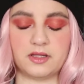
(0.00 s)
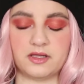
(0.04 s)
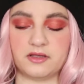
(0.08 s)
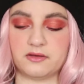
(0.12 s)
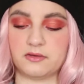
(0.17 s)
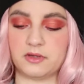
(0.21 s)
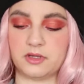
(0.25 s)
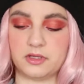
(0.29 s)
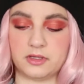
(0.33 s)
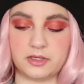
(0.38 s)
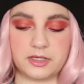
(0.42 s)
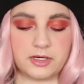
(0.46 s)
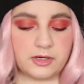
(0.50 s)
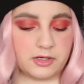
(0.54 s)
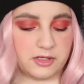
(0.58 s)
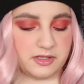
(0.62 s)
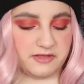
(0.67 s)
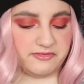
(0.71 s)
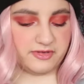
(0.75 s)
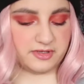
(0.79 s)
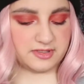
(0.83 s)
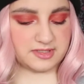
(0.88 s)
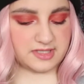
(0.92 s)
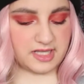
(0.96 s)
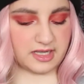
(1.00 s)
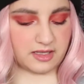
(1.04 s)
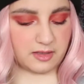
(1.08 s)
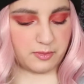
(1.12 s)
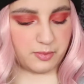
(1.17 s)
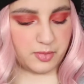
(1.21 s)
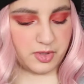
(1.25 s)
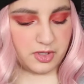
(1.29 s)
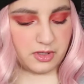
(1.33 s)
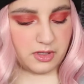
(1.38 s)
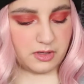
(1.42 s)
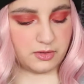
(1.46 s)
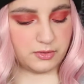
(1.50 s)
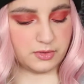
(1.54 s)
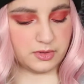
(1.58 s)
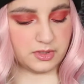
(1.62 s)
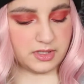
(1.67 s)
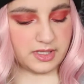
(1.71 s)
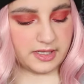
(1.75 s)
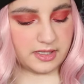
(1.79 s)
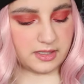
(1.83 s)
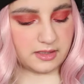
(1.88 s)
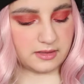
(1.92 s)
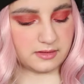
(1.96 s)
It literally feels like a pillow.
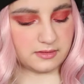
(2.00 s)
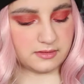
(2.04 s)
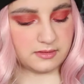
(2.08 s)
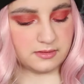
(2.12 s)
Like,